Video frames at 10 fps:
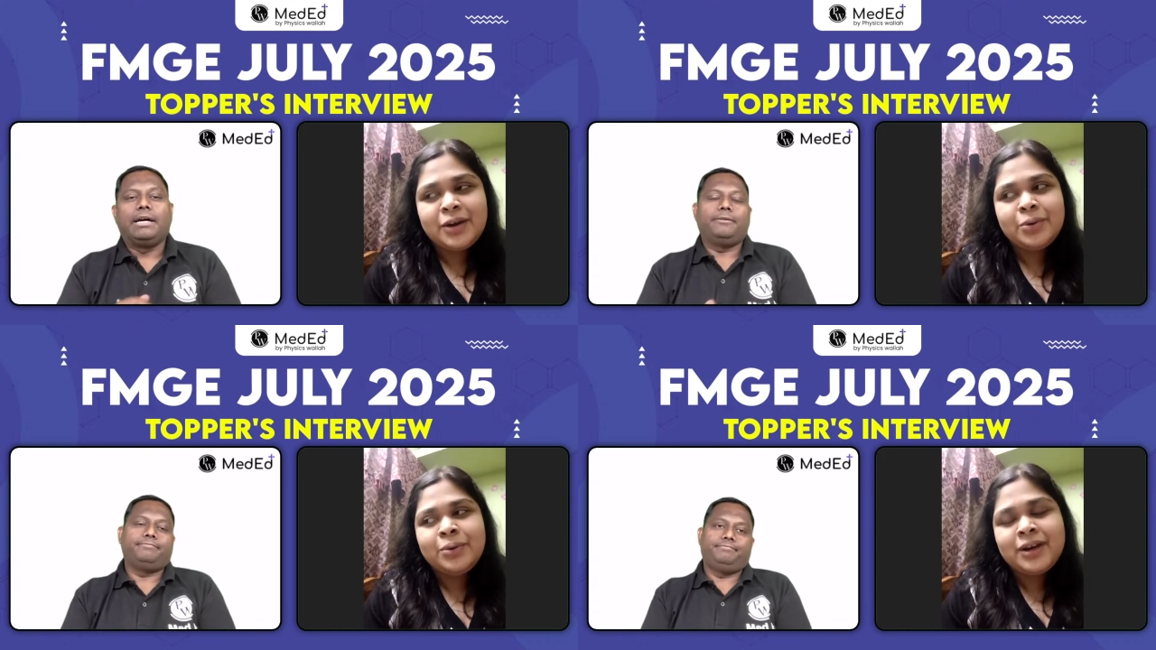
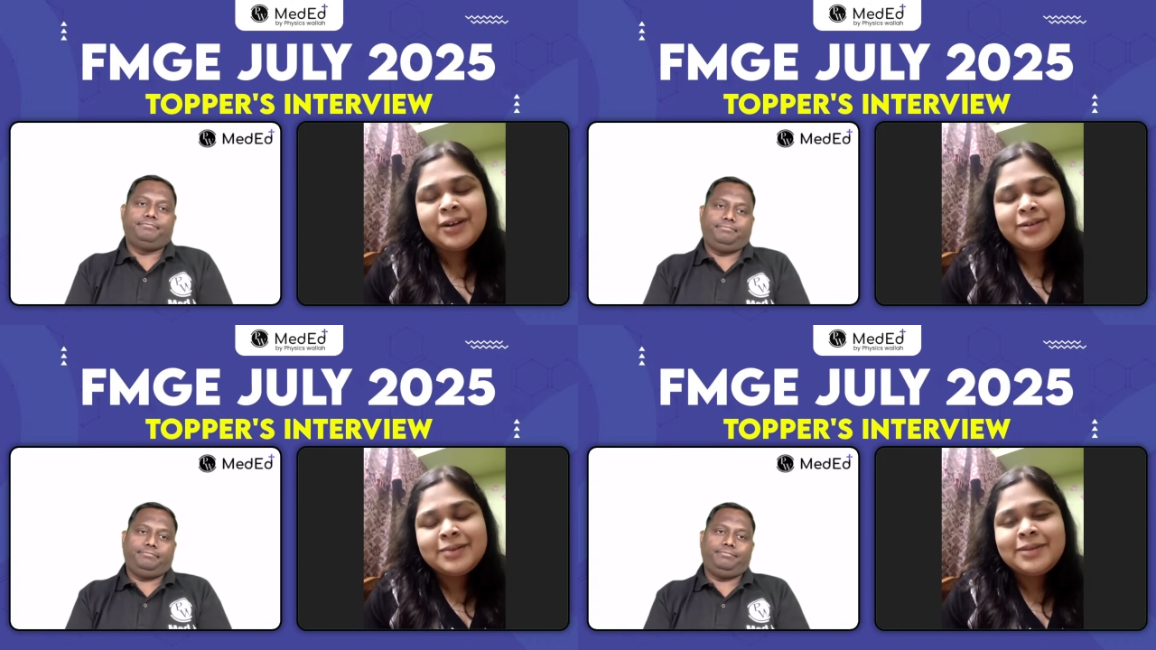Speaker 1: do it or
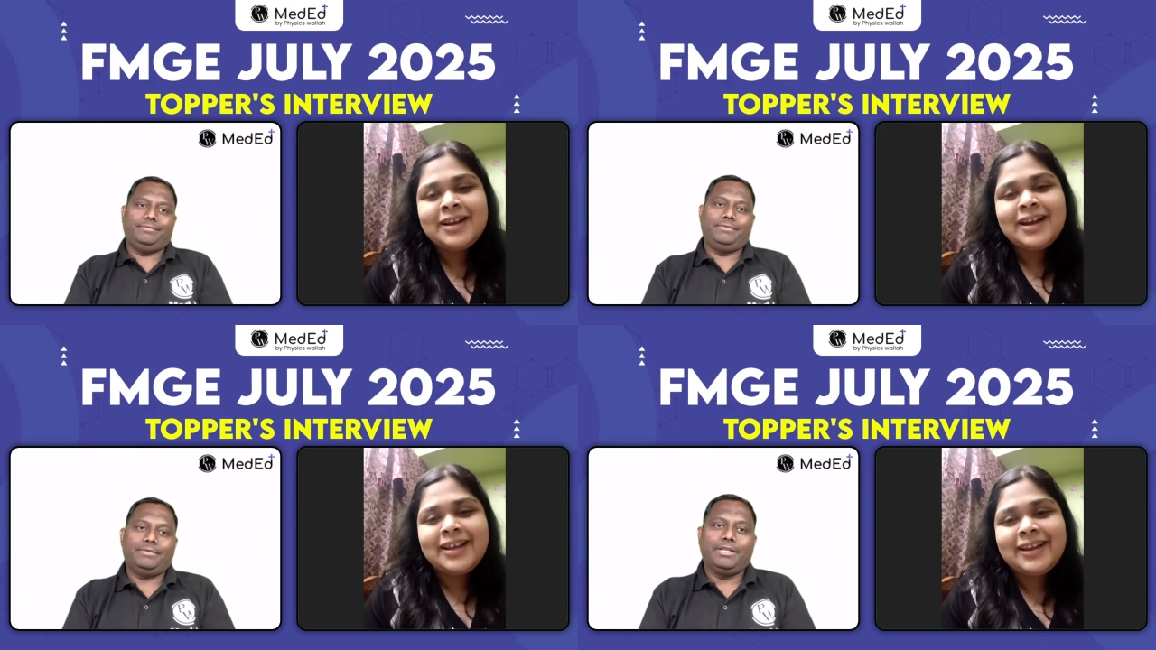something
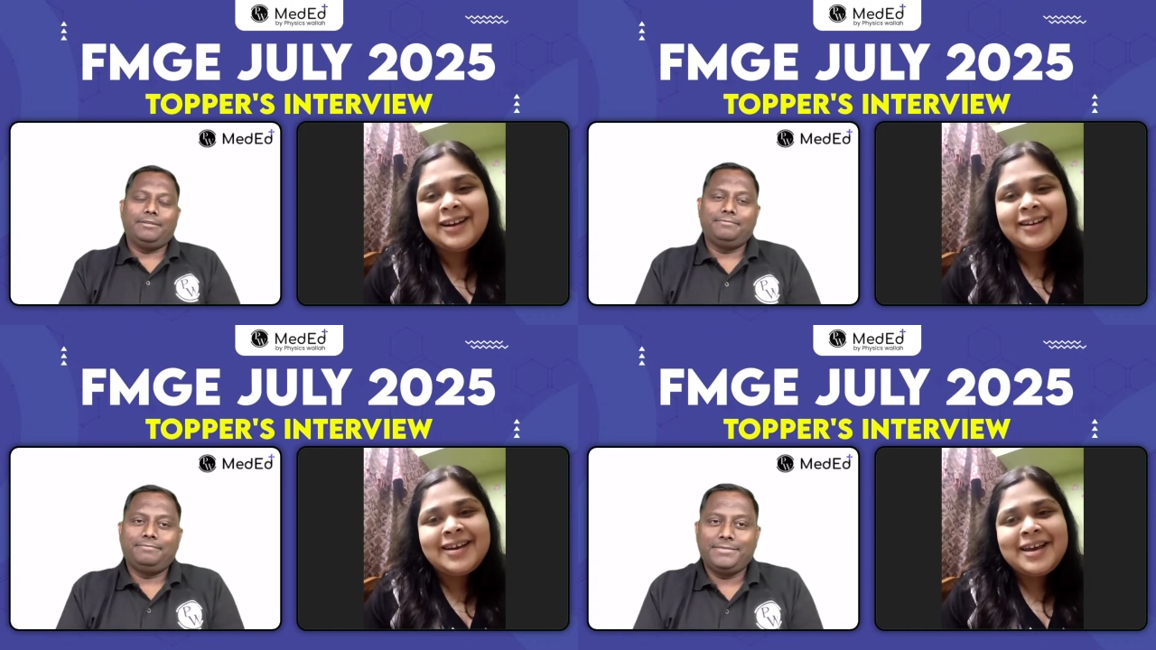like that.
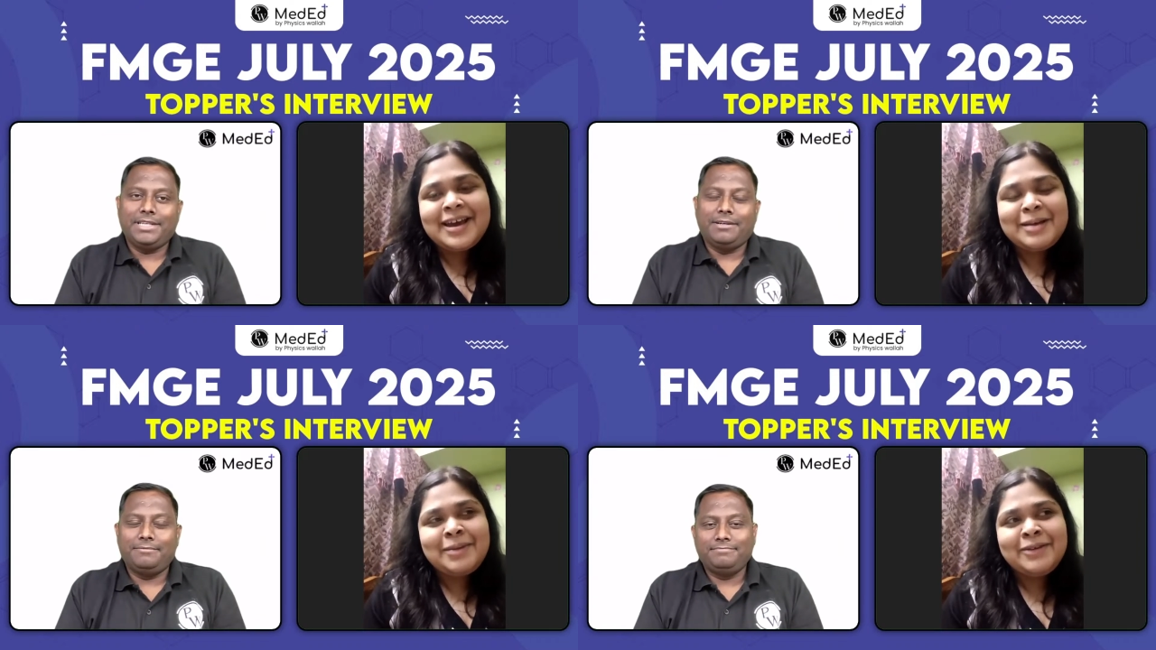Yeah.
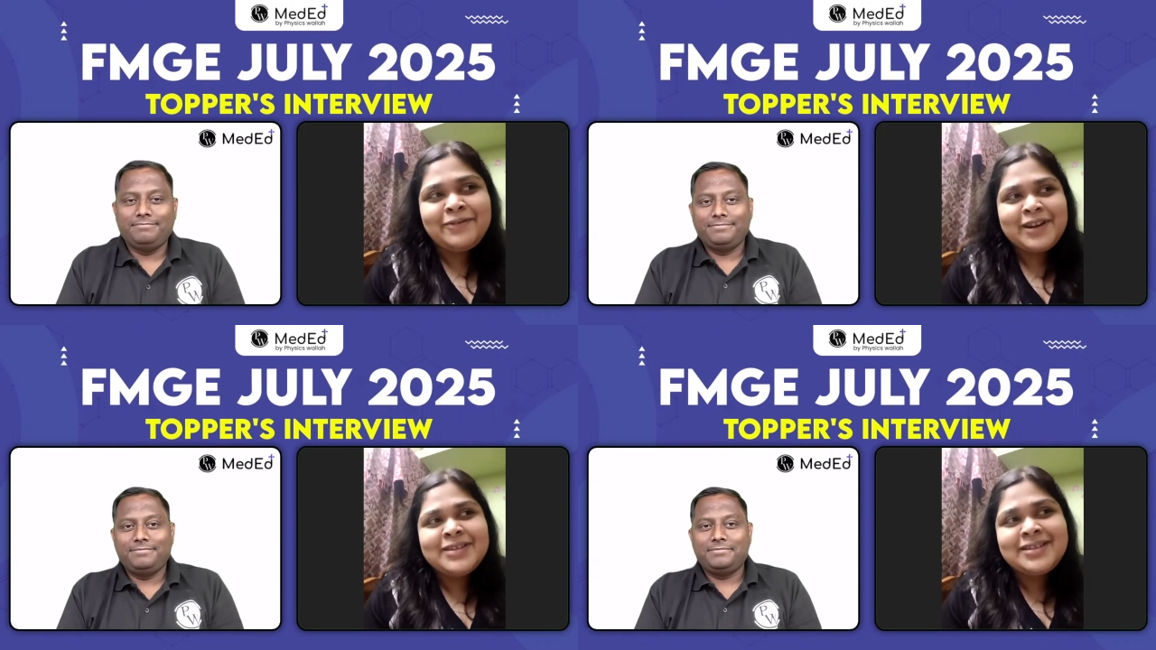And my
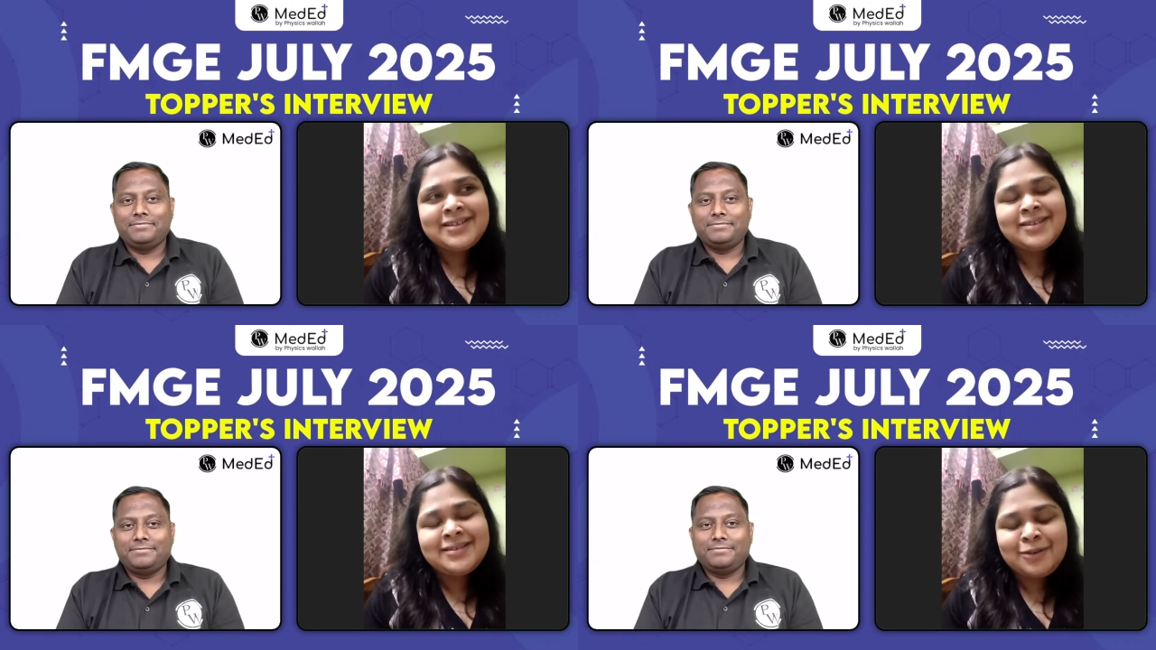
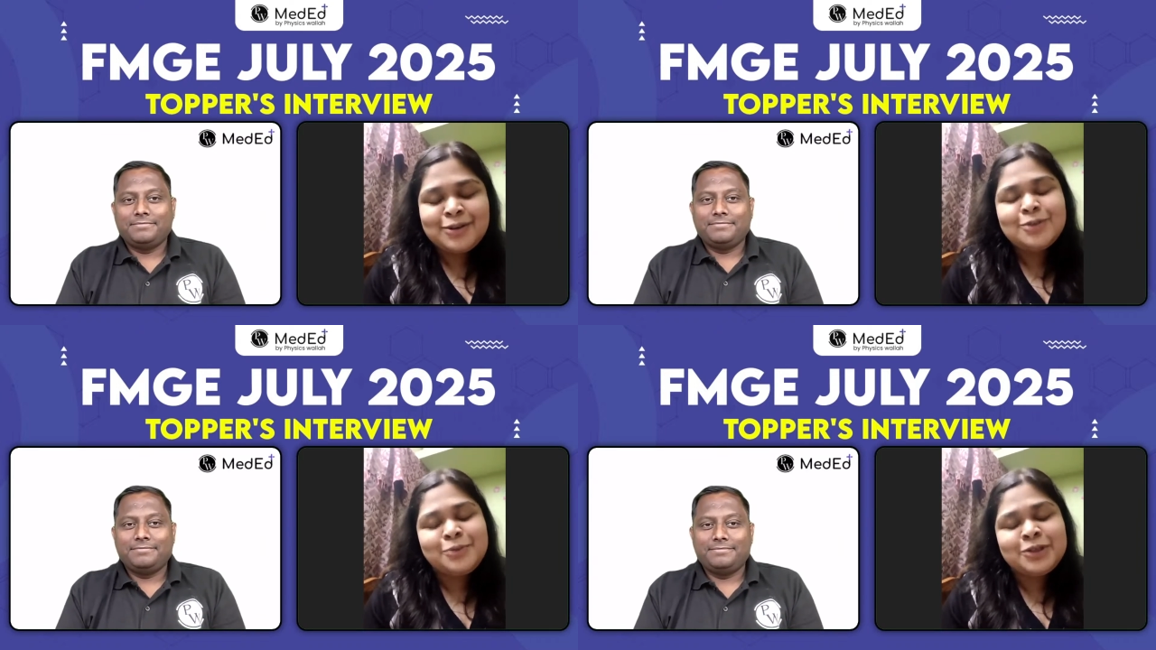friends also
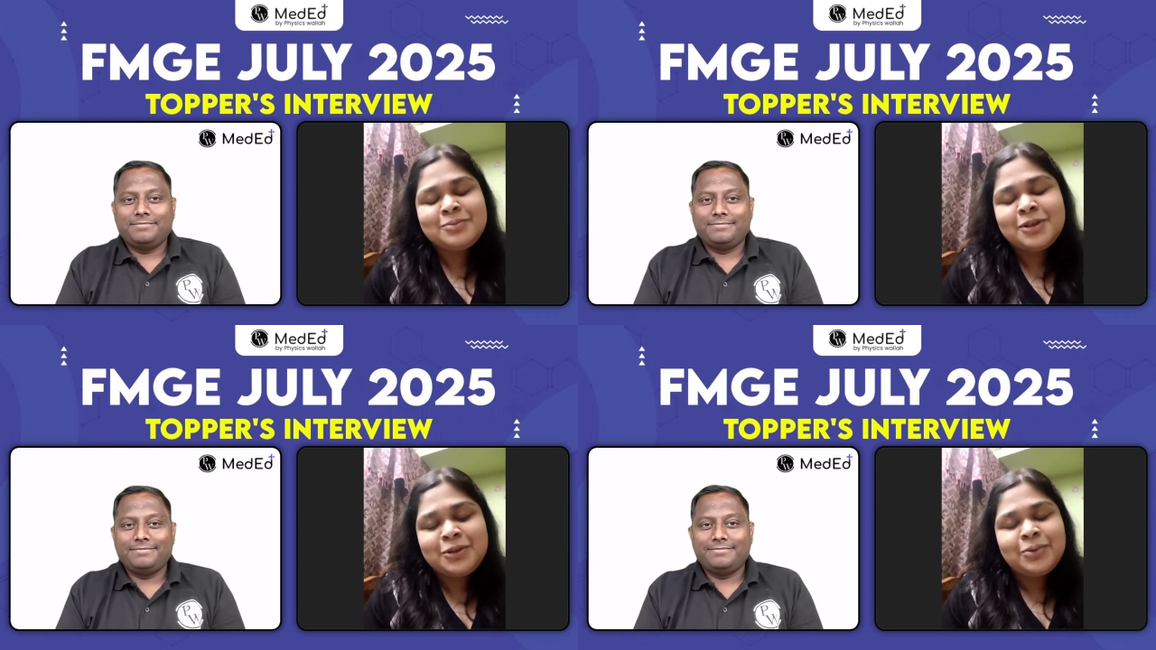pushed
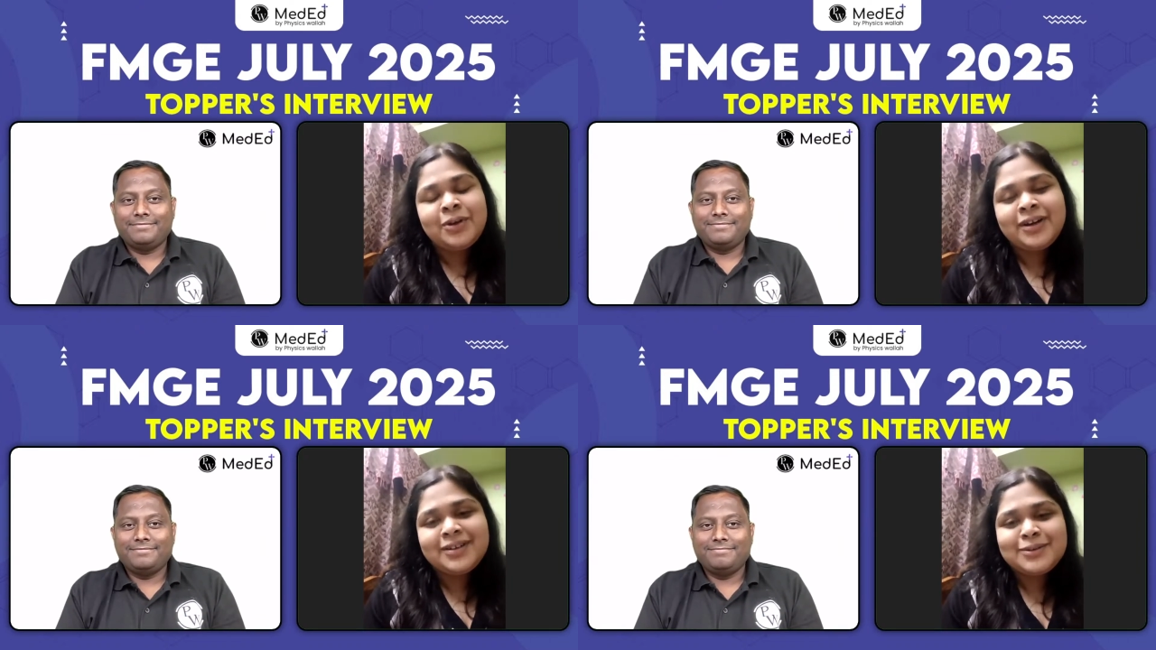me through
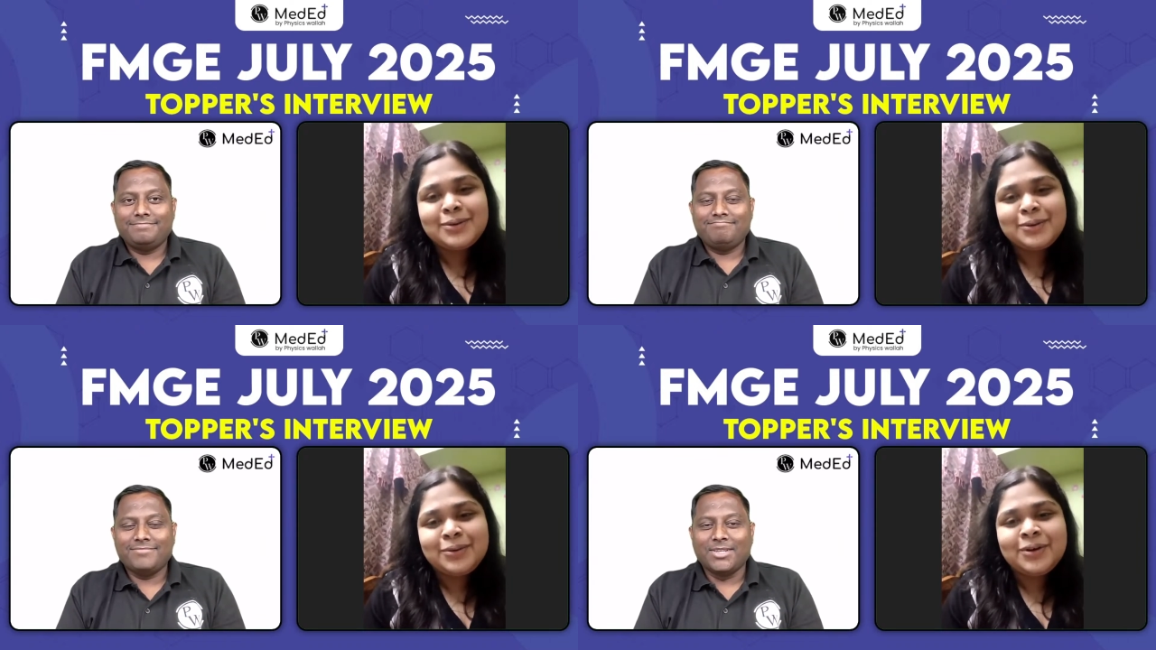it.
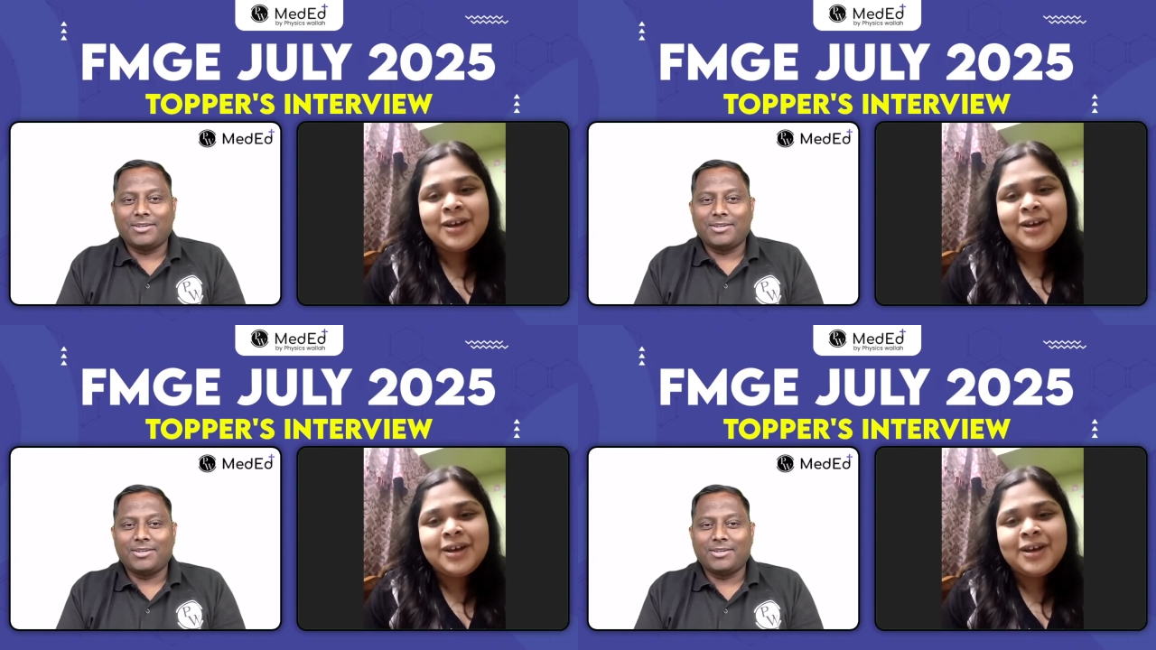So